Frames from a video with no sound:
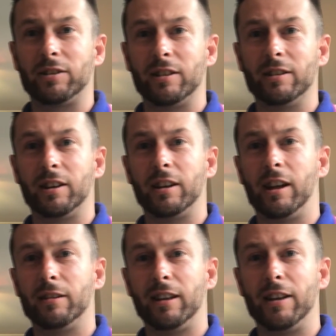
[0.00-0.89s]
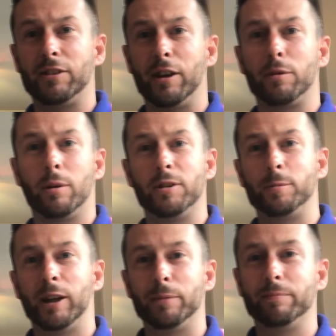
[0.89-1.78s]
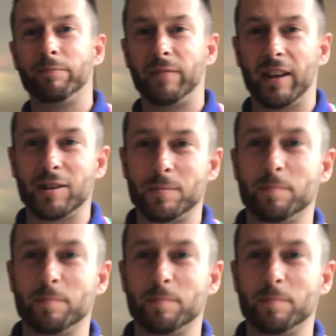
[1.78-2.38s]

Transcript: And yeah, let us know. Comments below. Thanks.